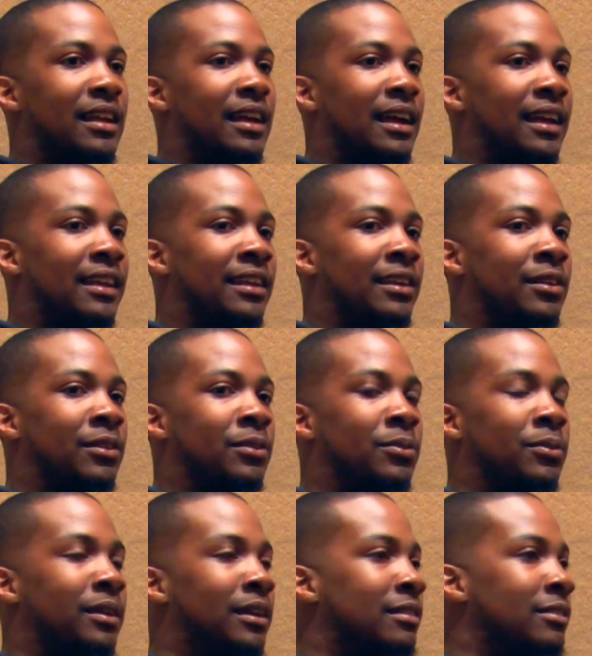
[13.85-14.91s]
I didn't know
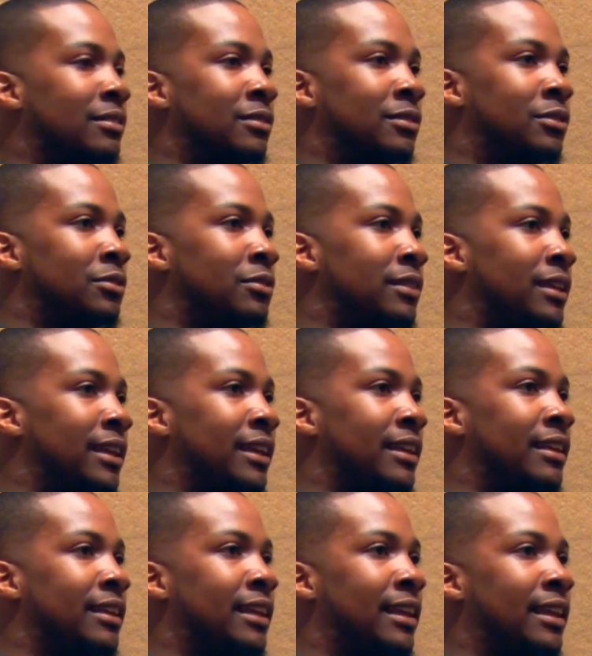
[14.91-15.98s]
what I was going to do day in
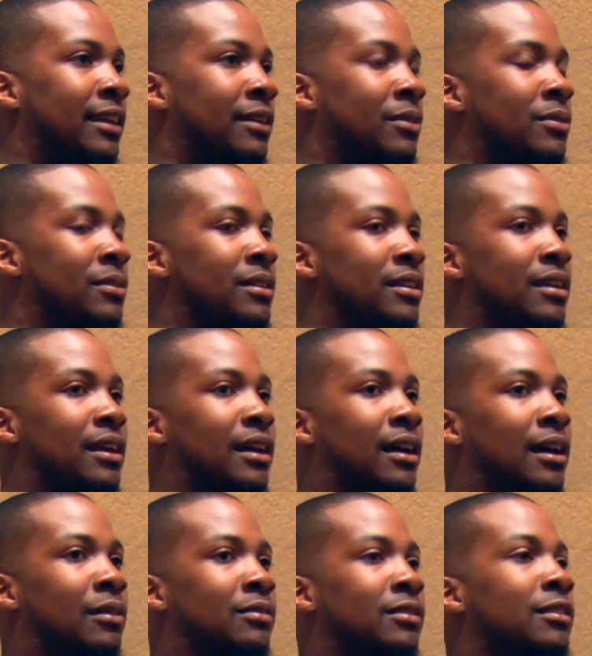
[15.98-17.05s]
and day out.
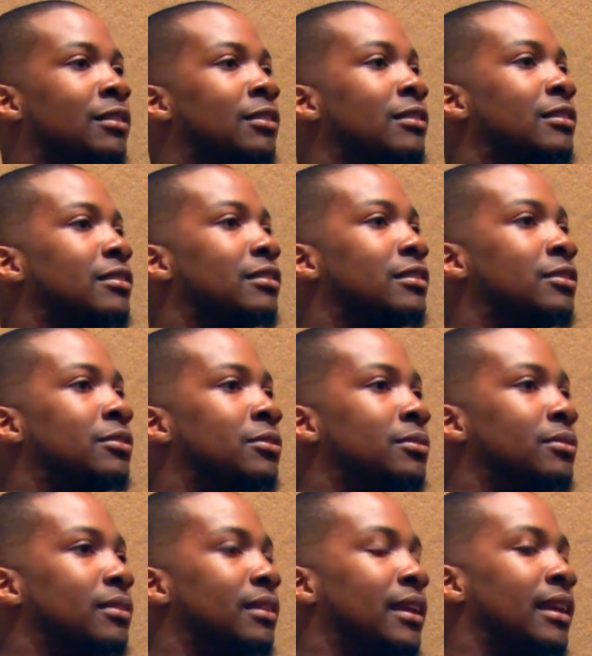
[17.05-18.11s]
I was a lost soul,
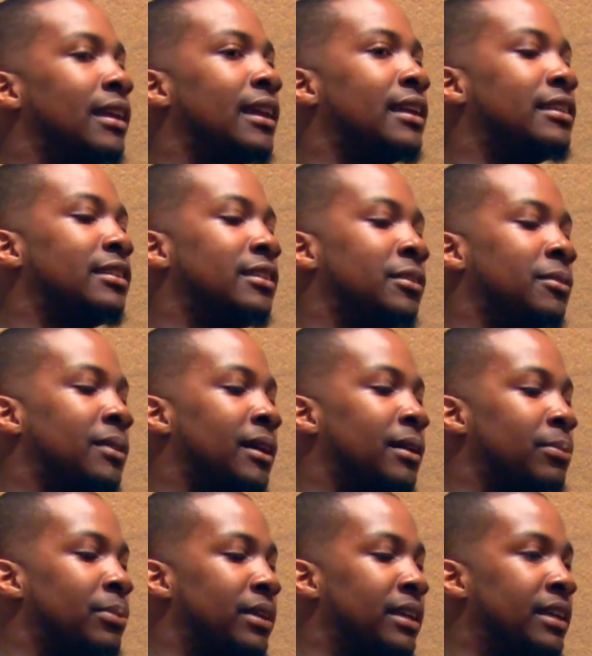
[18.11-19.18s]
and I'll tell you why,
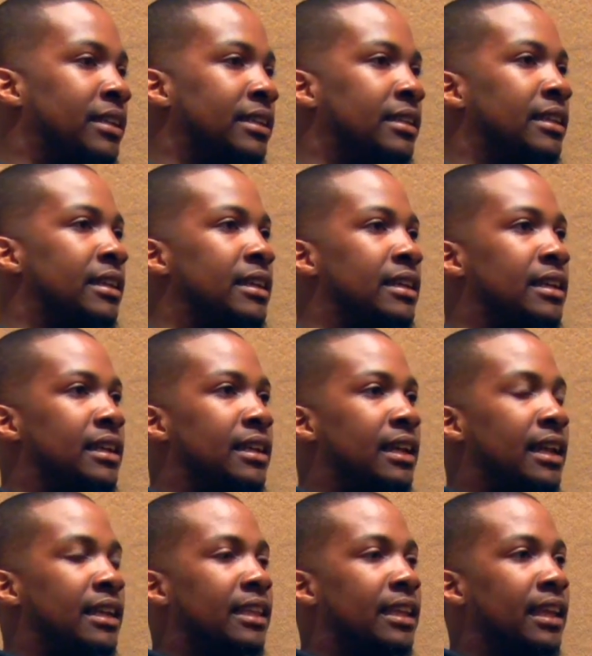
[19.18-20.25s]
because
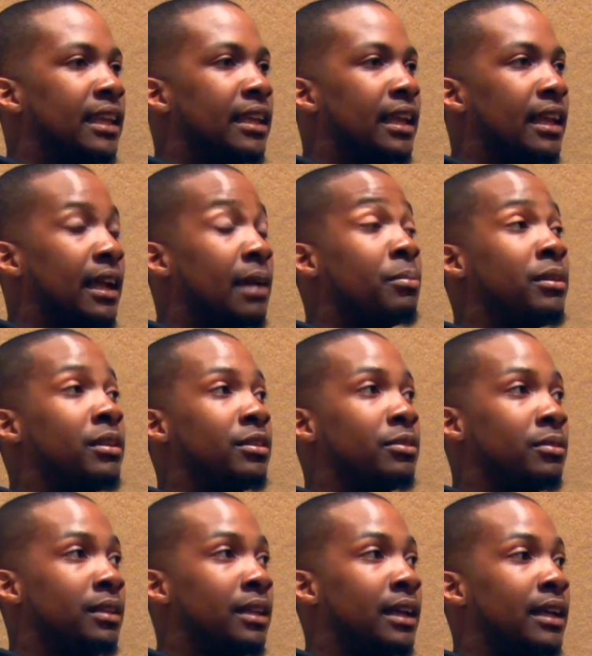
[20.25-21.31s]
at the, I've been
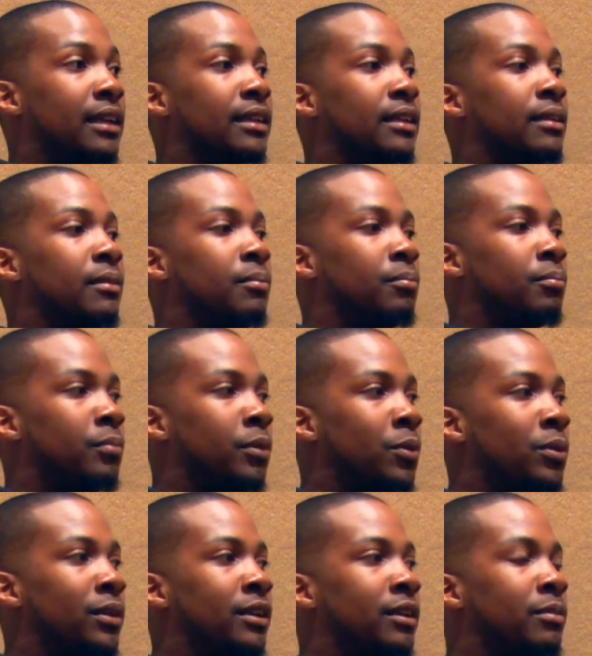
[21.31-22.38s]
through a lot, but
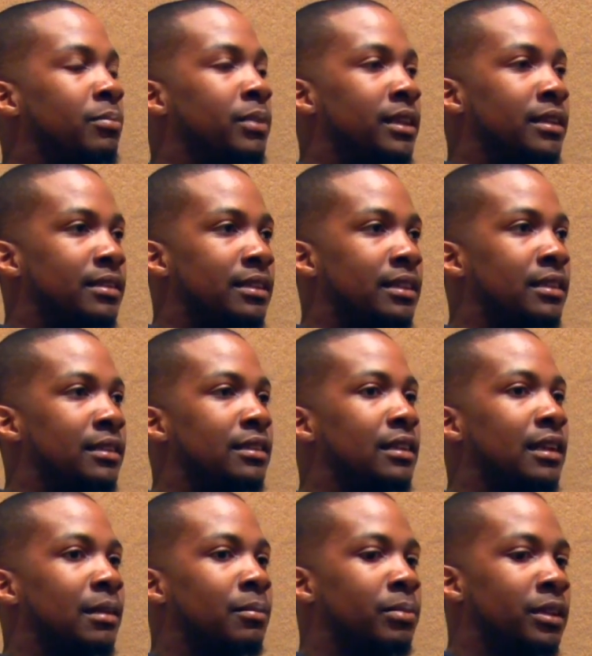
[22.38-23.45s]
one of the biggest things that
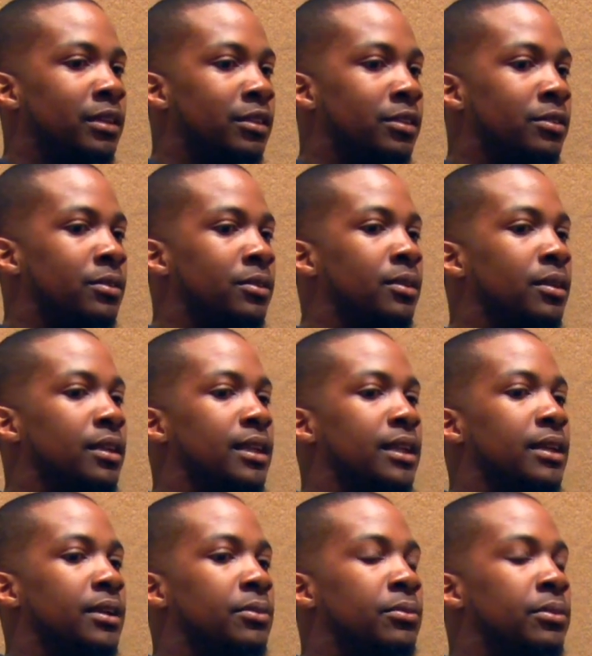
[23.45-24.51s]
I've been through
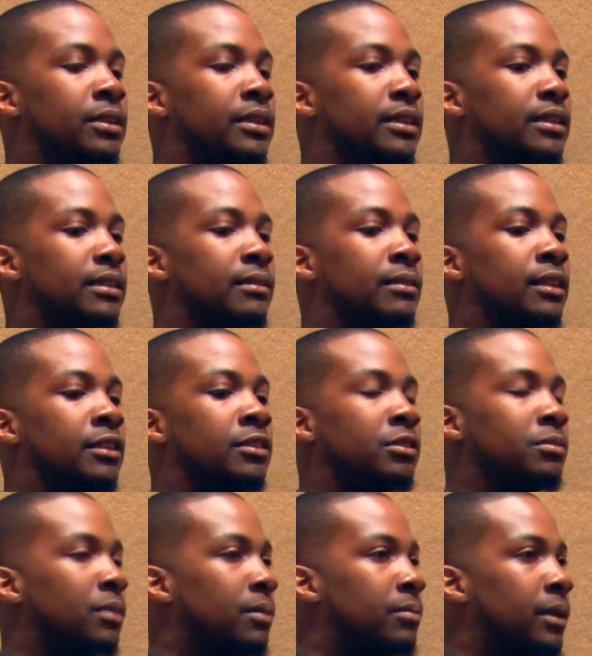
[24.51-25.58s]
was losing
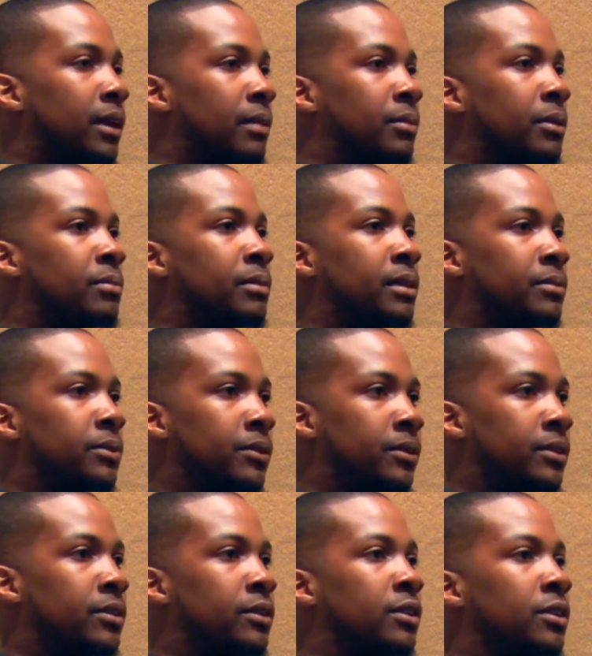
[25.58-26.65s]
my mom, my mom going
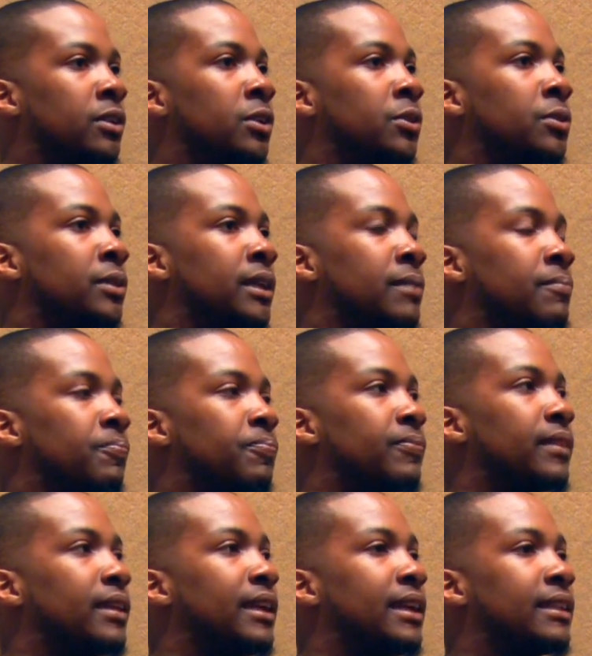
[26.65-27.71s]
on to glory
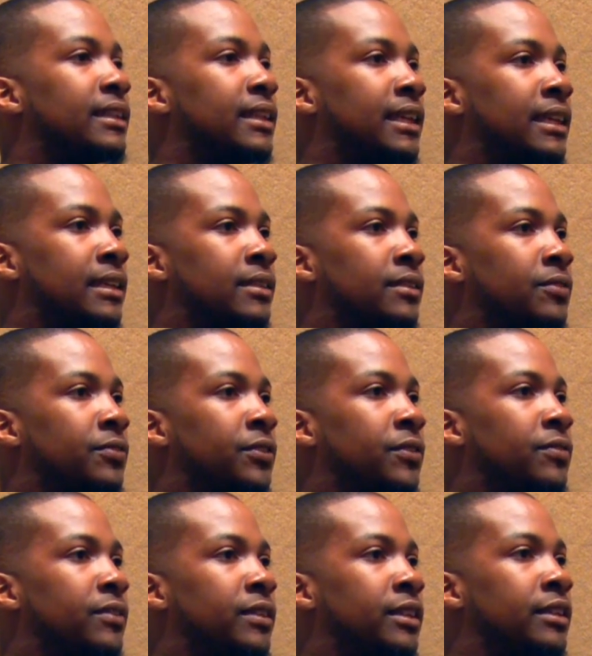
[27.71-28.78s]
at the age of
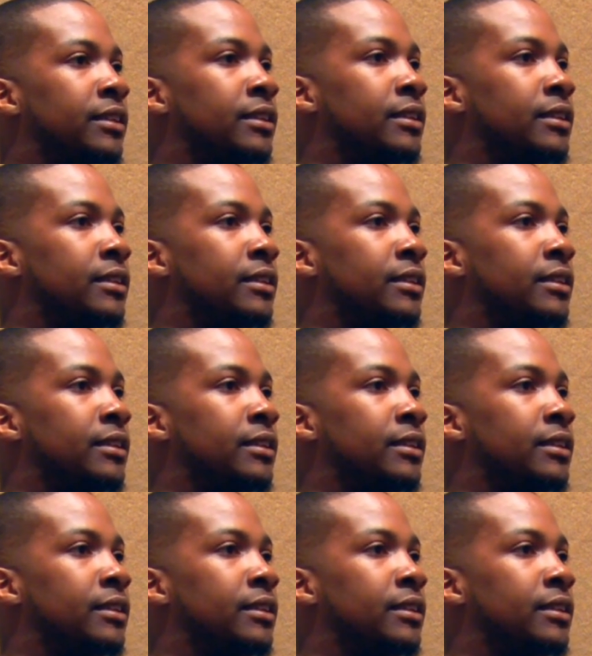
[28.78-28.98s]
fifteen.